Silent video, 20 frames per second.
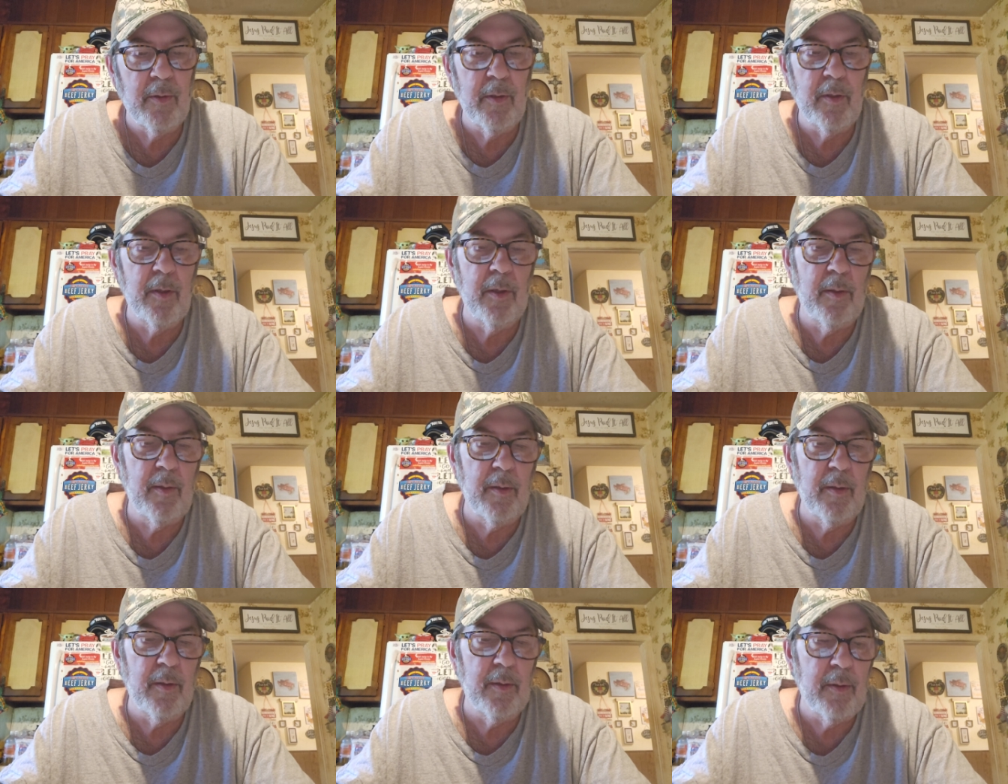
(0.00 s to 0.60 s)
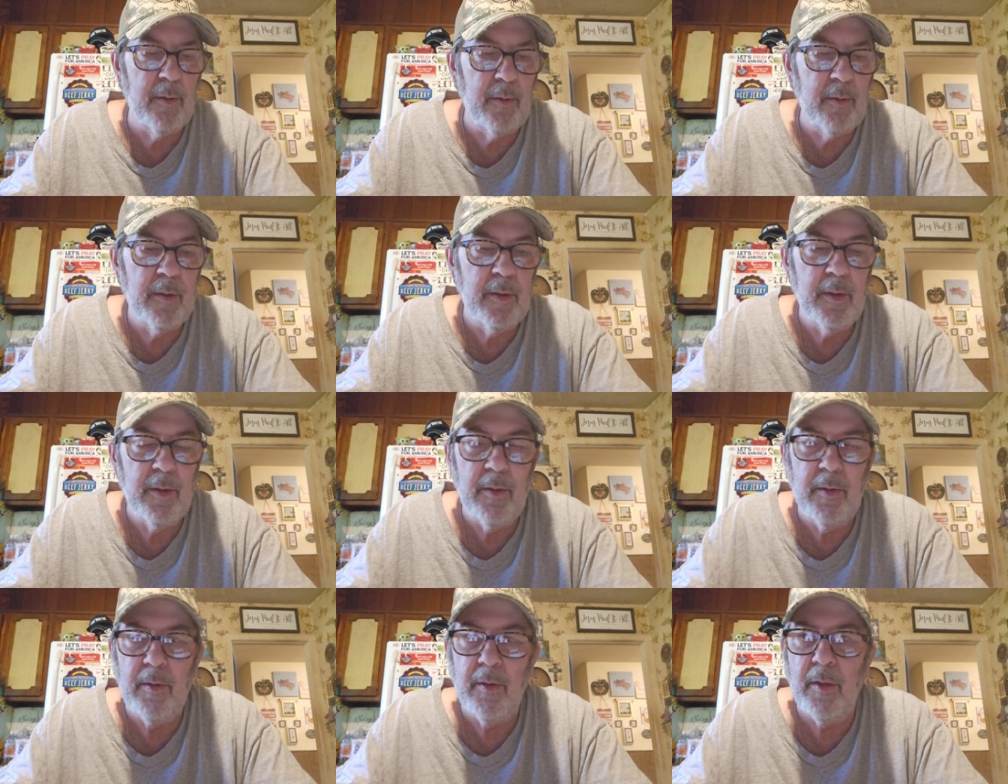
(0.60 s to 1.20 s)
Uh,
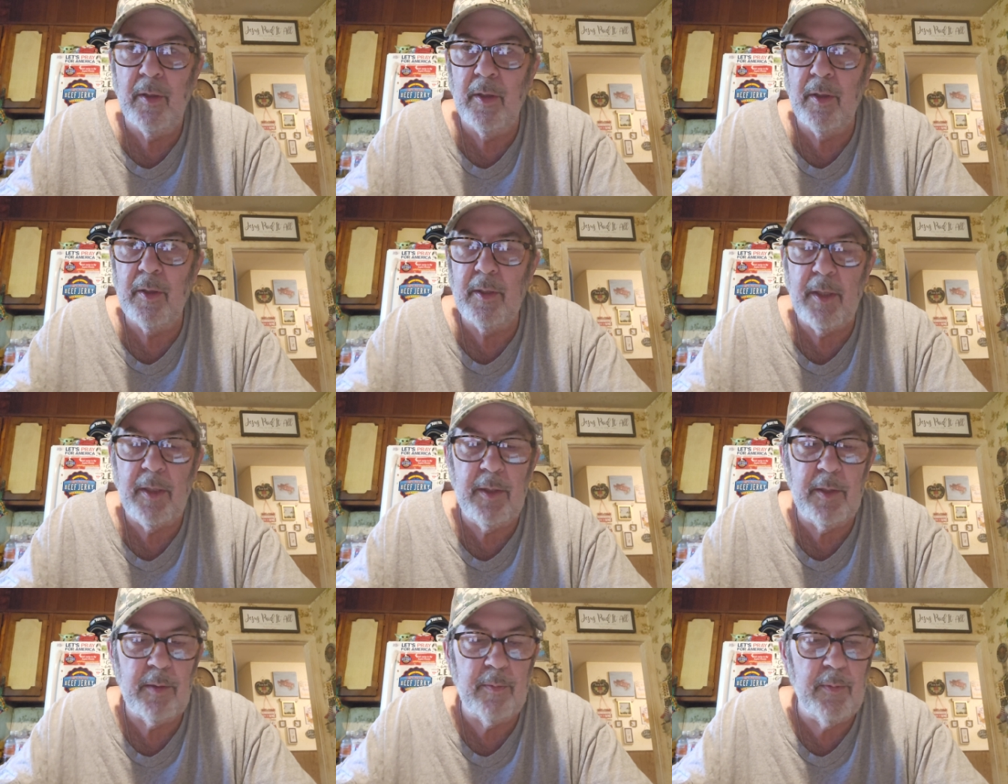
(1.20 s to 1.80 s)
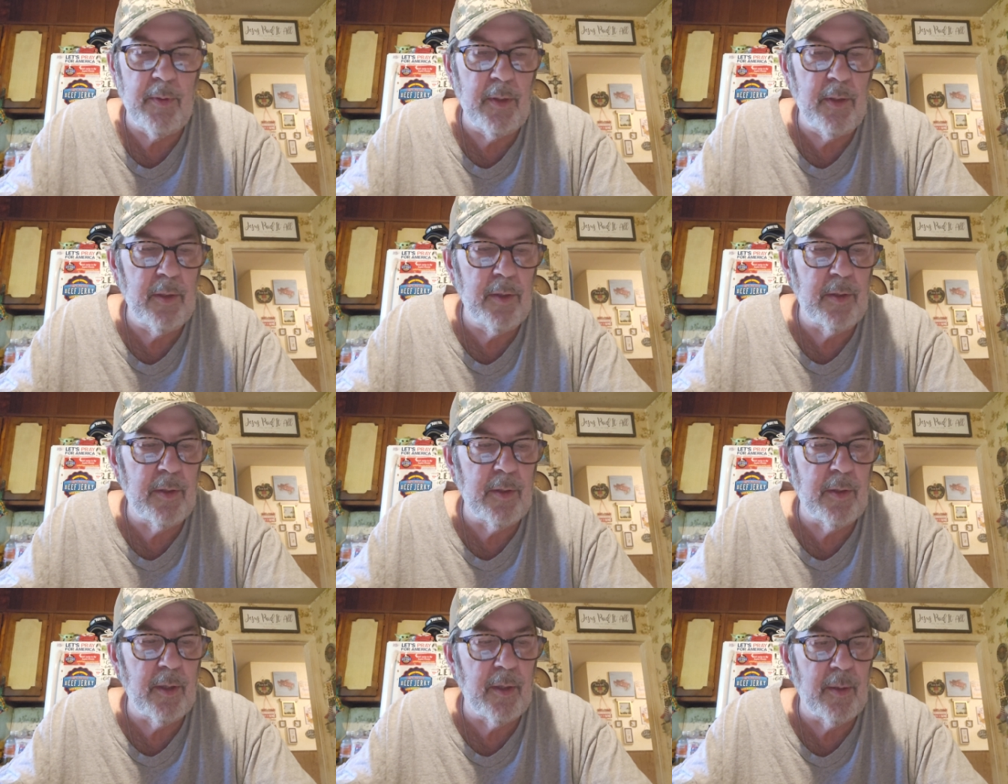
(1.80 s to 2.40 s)
look, he's
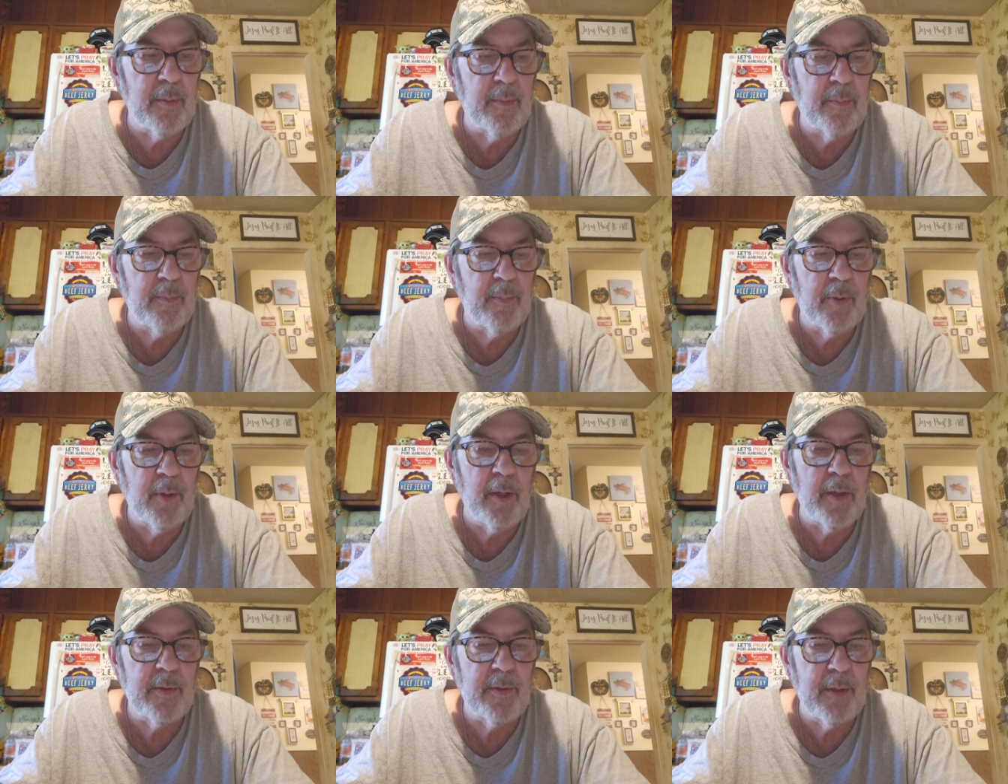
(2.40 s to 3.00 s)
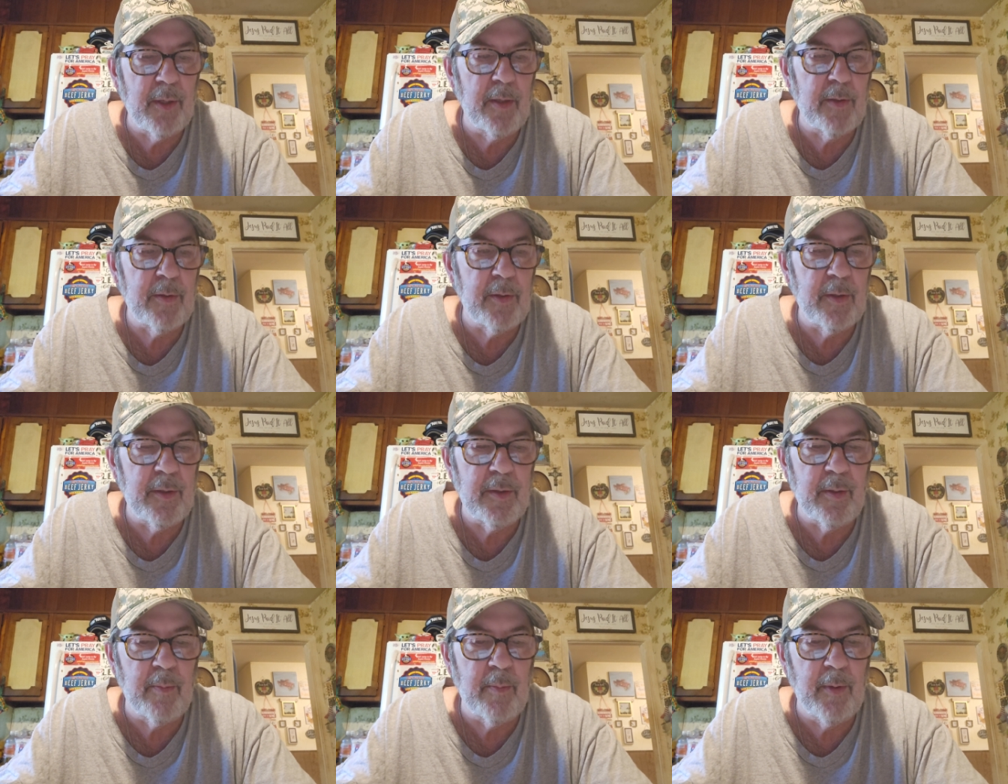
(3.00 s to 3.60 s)
he's uh,
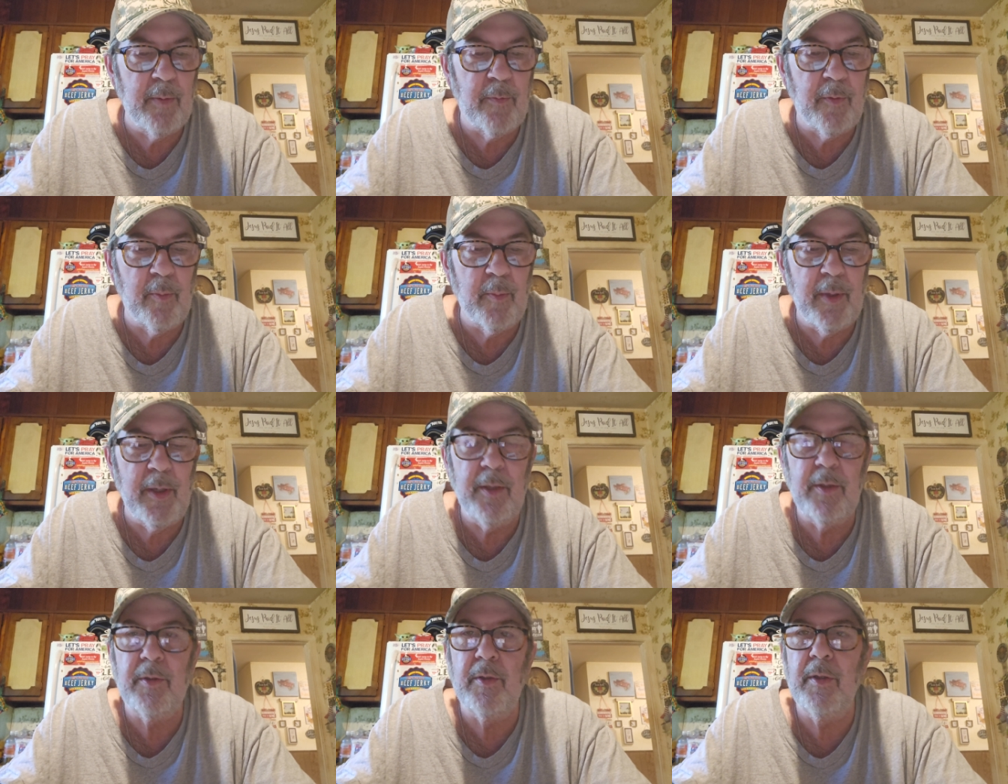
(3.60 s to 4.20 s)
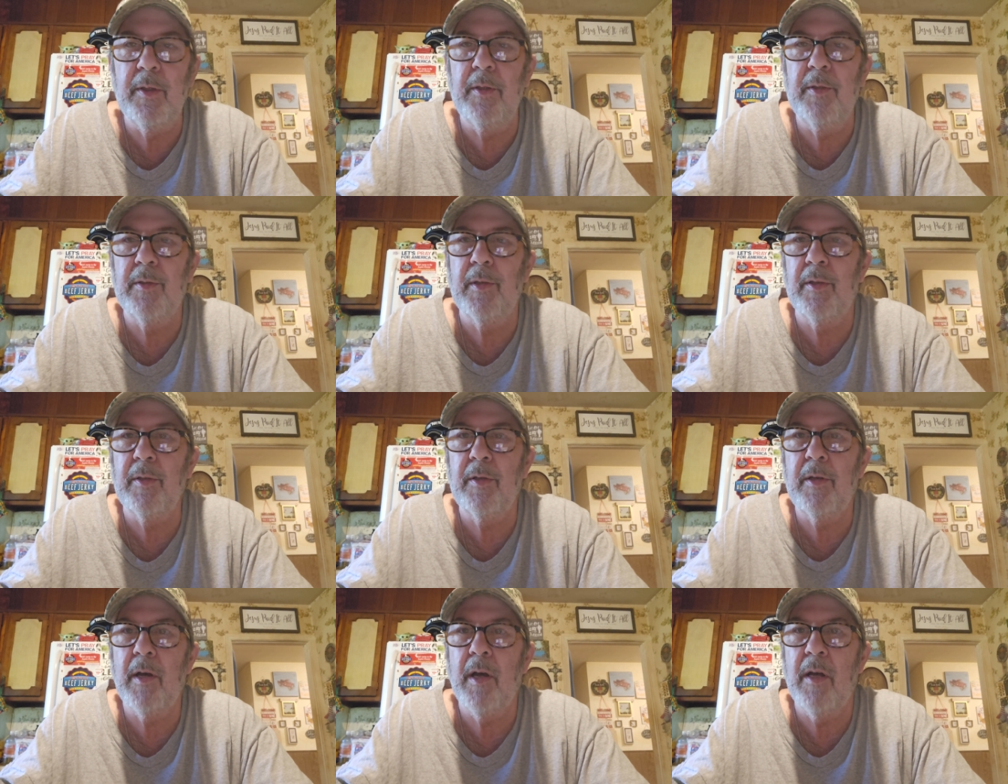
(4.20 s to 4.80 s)
processing some information. He's
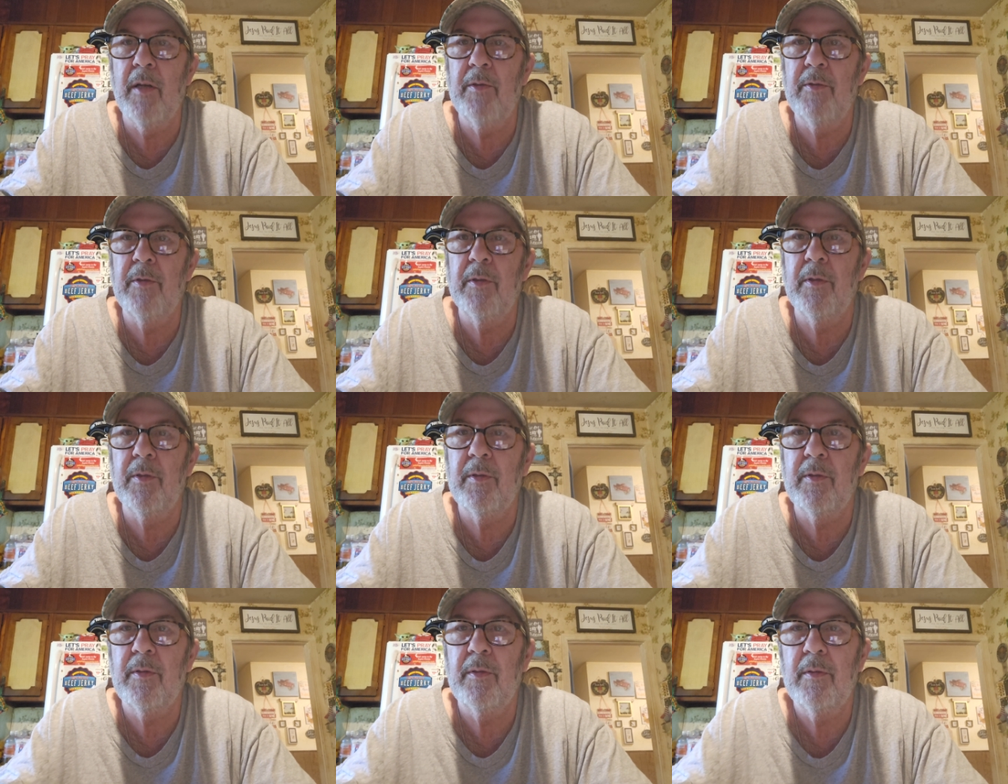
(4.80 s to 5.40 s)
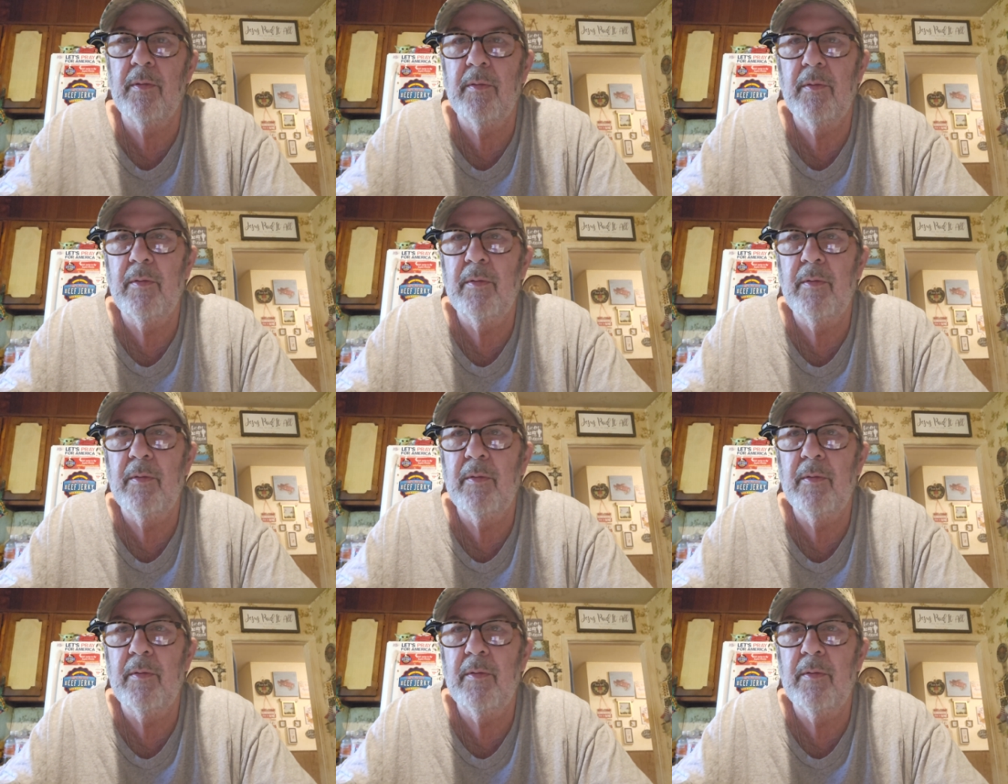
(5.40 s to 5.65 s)
unconscious.